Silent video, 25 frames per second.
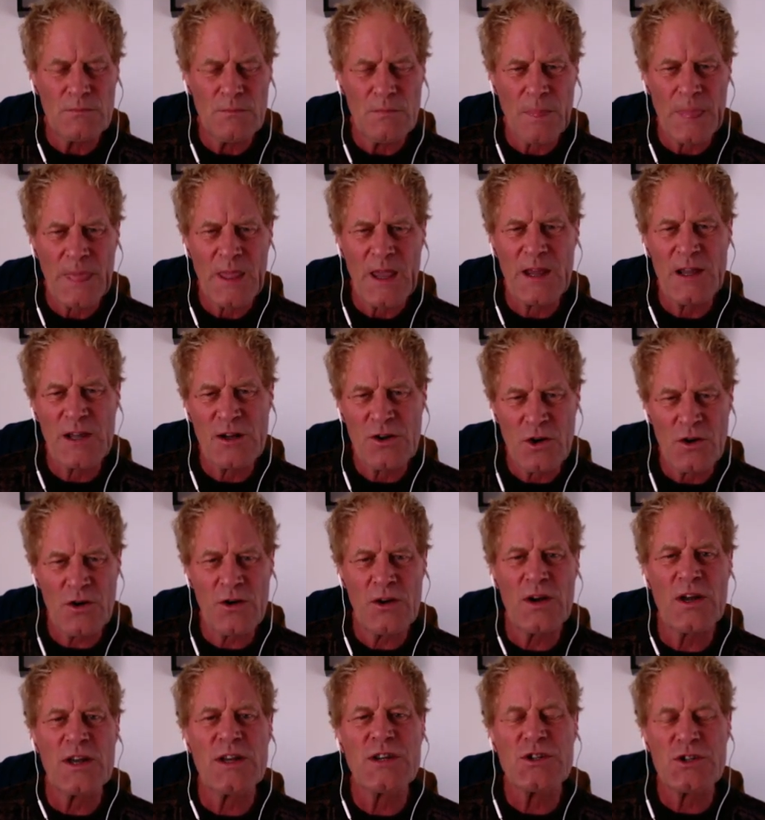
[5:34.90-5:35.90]

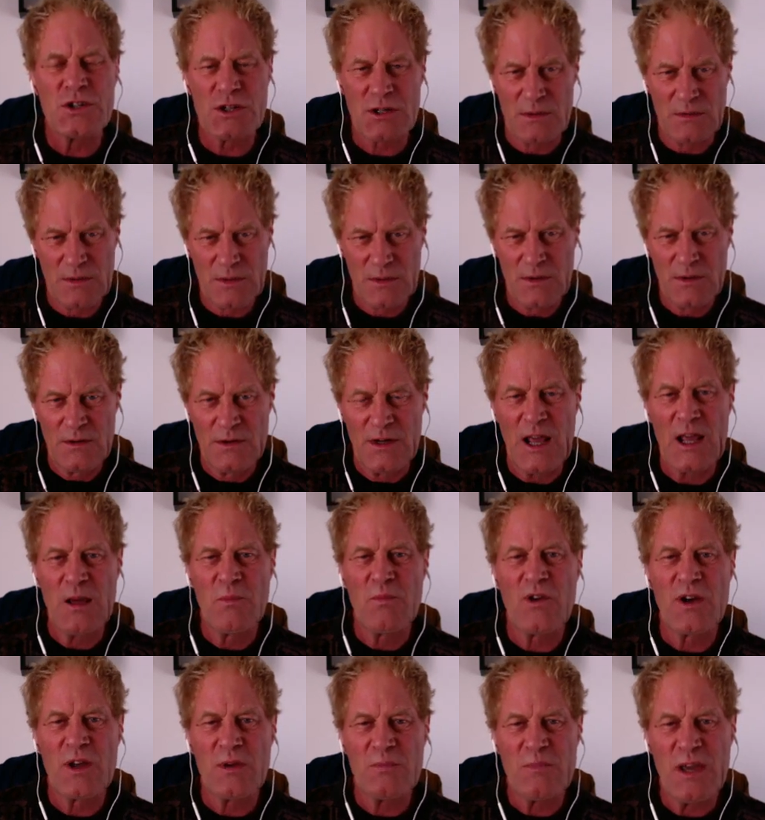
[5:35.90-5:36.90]
encourage
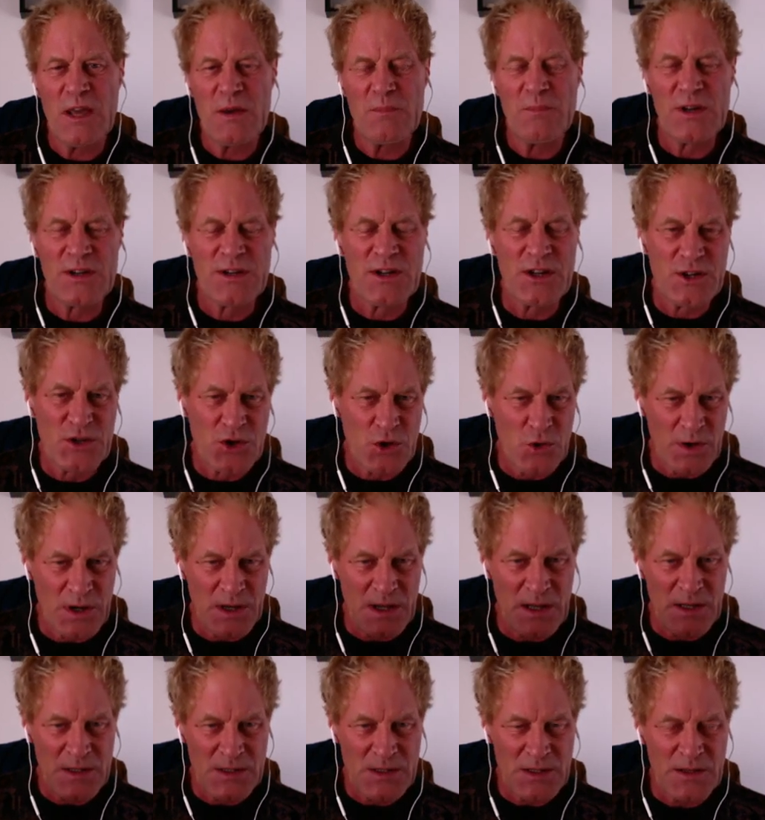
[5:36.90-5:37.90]
neighboring people to join
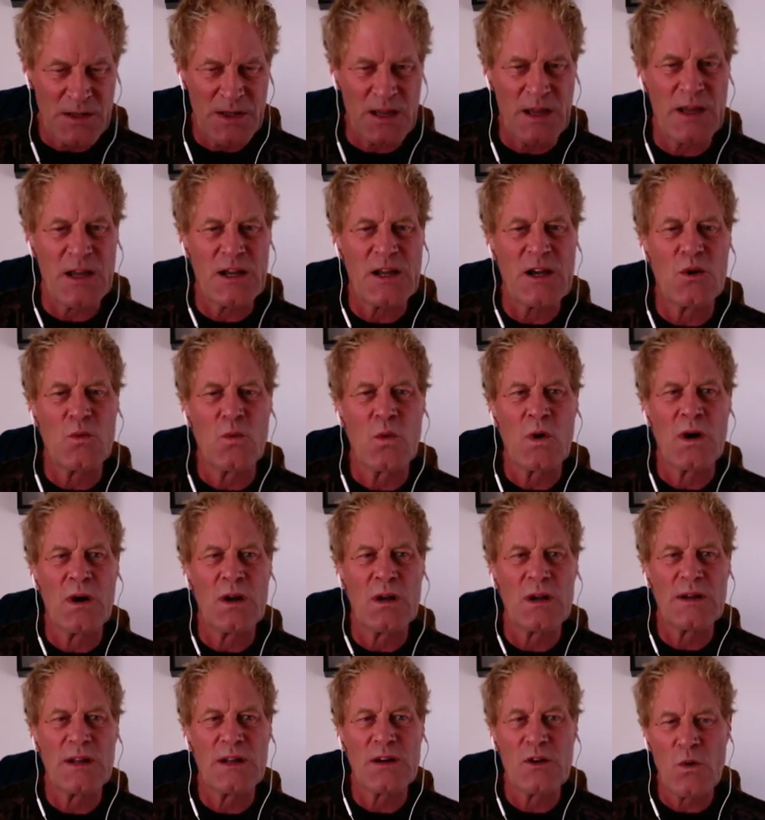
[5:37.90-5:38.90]
into the Inca
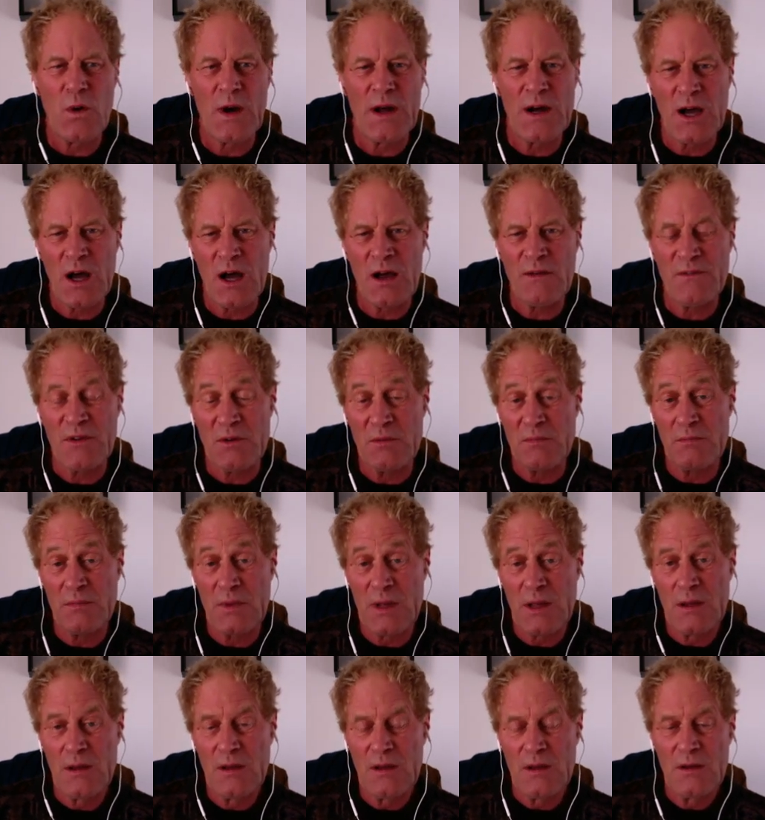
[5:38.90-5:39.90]
world, and quite often
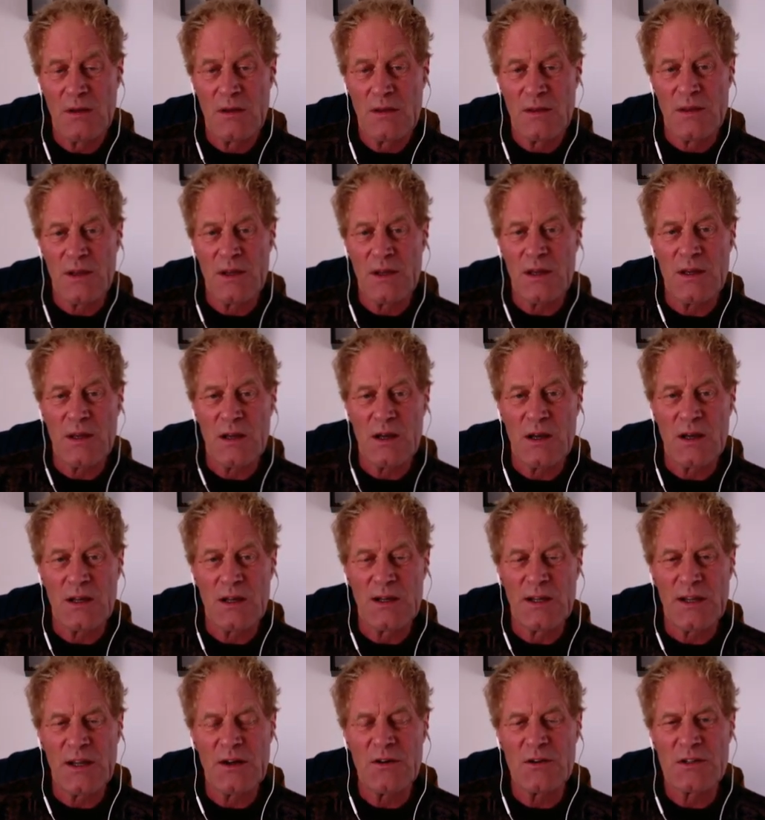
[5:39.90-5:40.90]
the
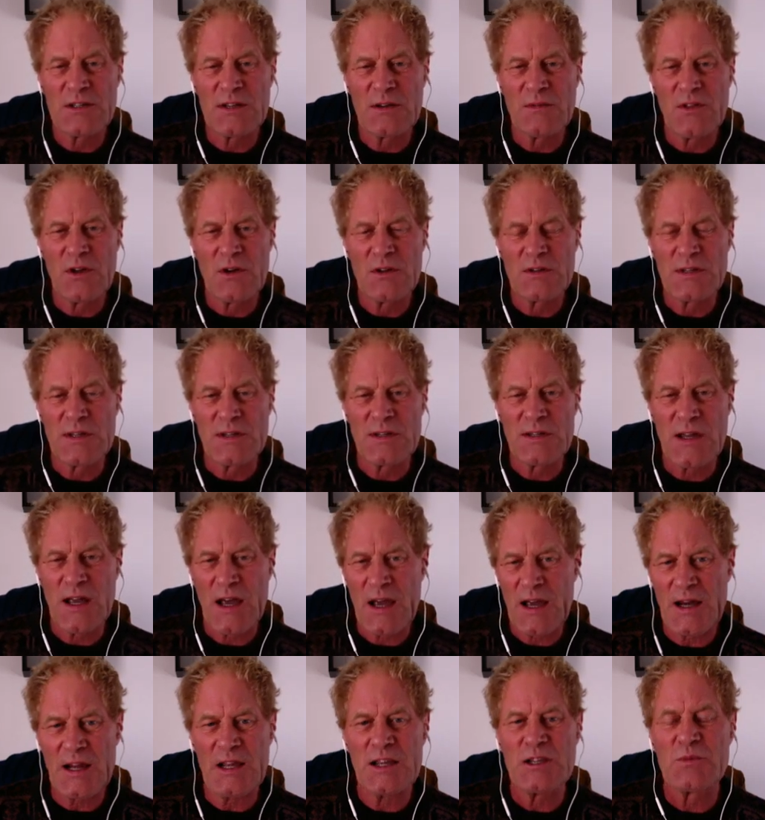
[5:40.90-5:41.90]
leaders of those
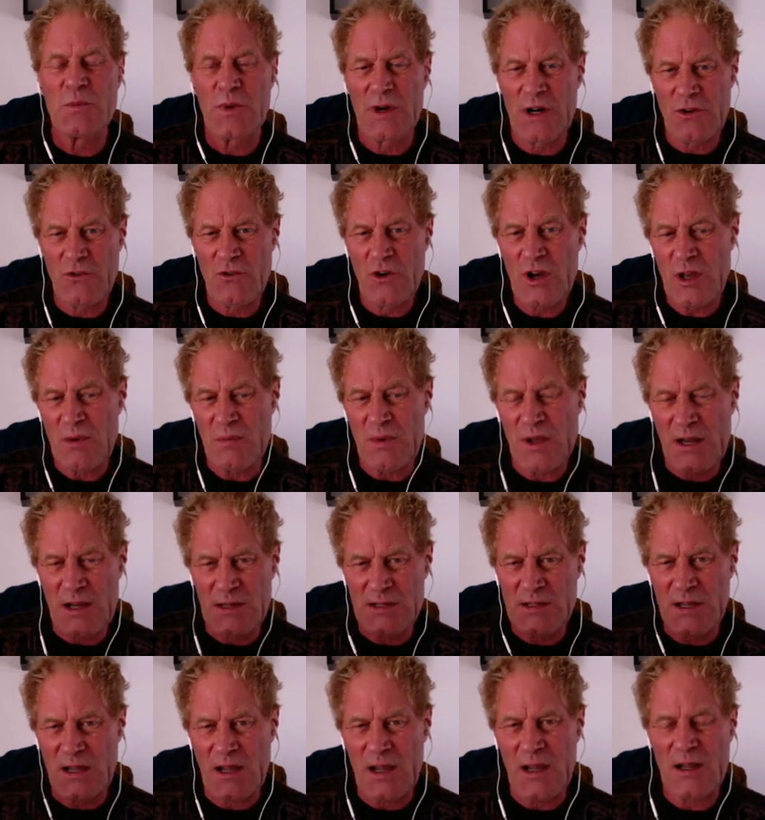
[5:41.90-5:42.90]
societies would agree because
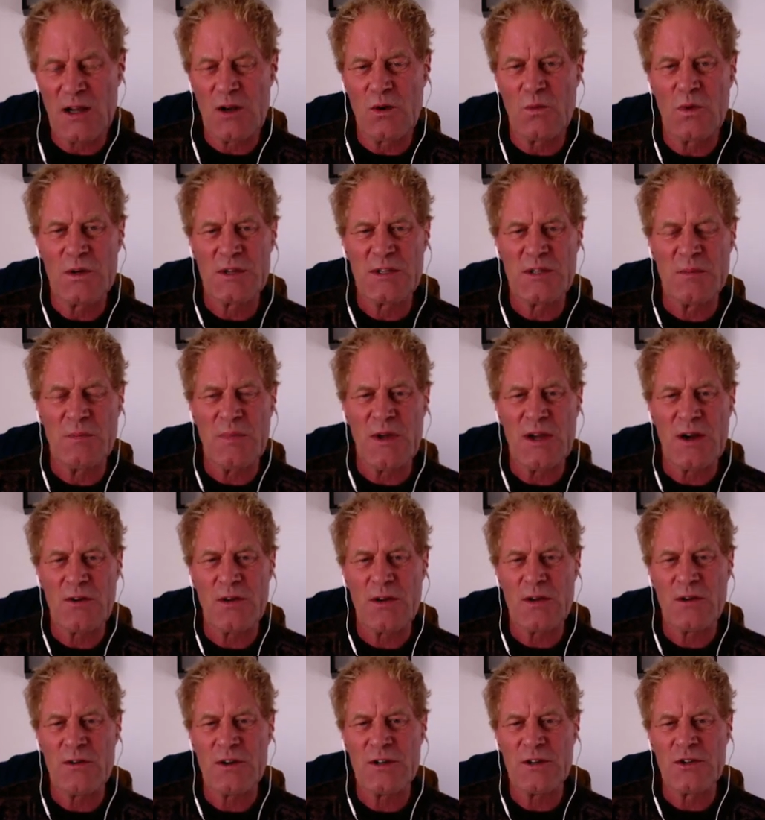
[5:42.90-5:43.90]
the Inca were
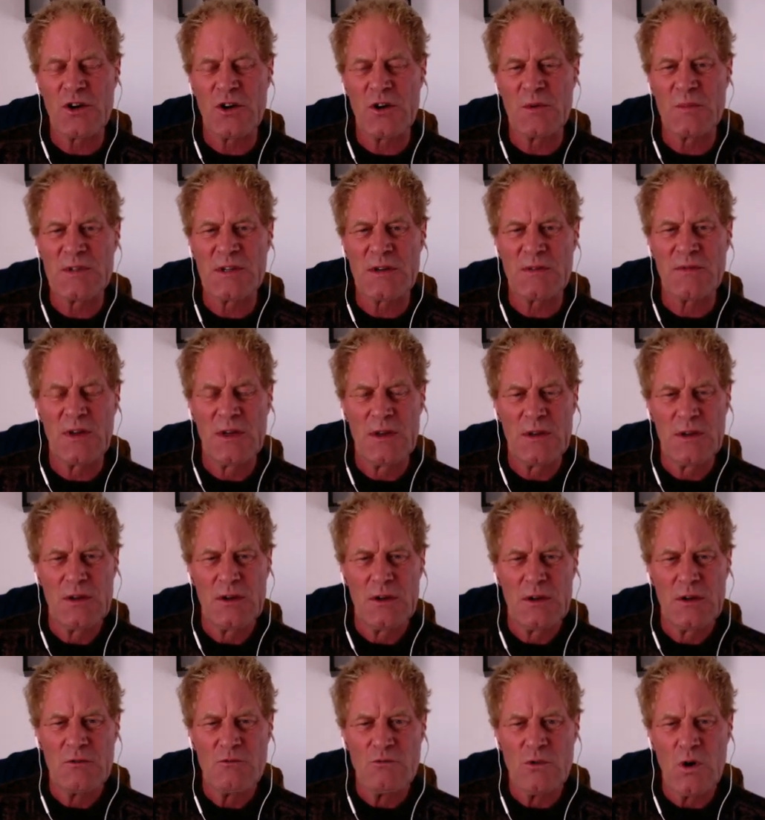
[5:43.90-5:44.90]
superior in terms of
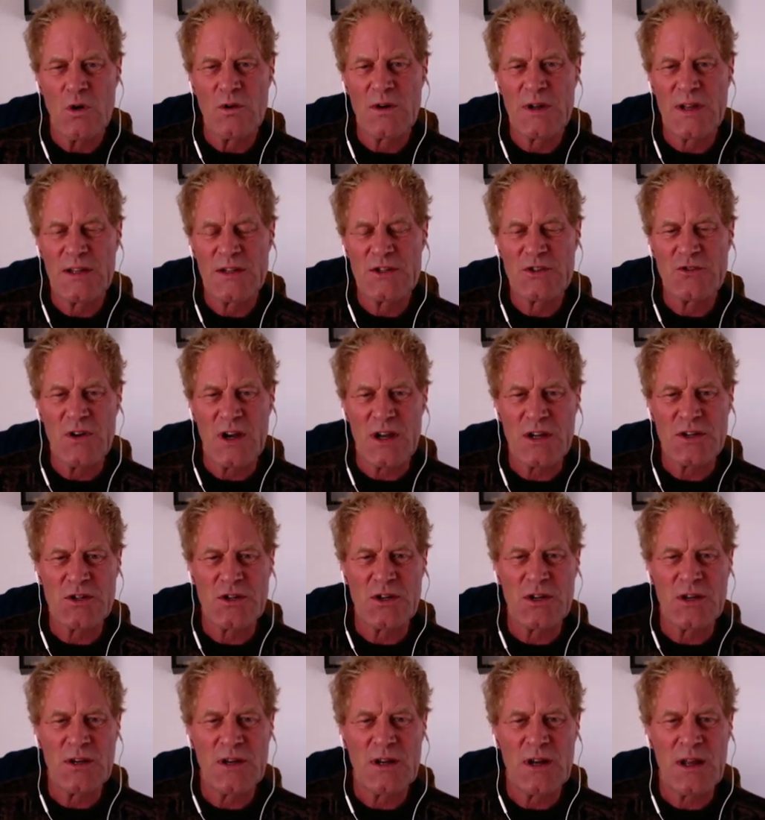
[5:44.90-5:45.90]
road
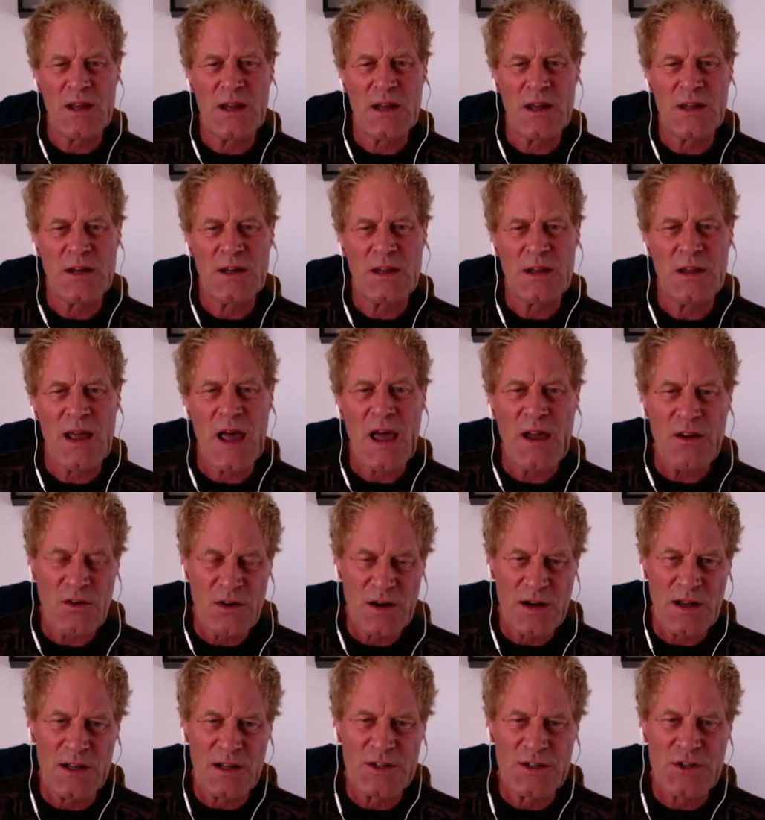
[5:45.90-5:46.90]
construction and
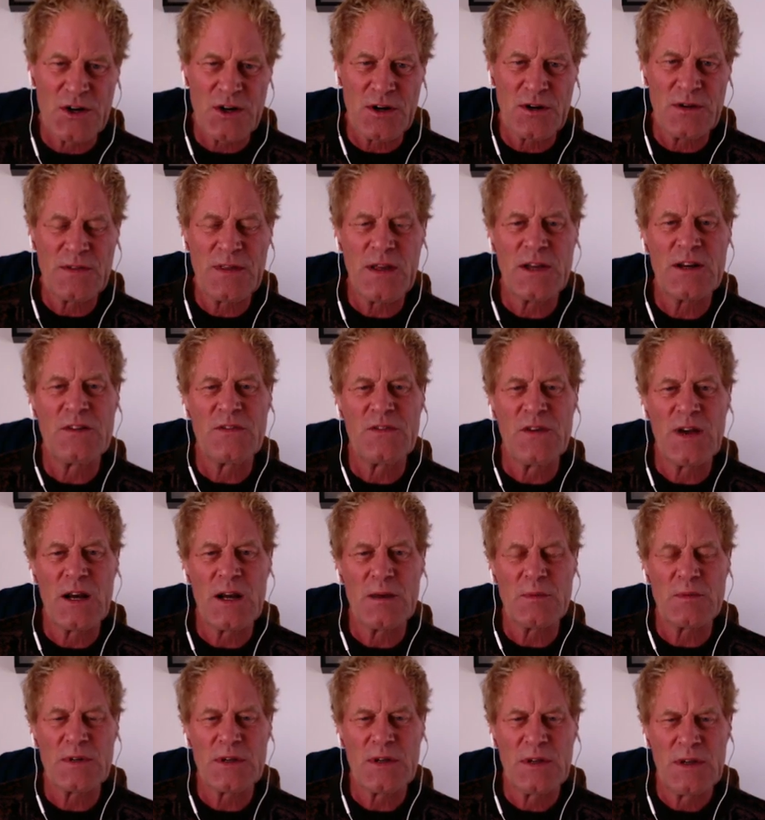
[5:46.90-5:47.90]
agriculture. They developed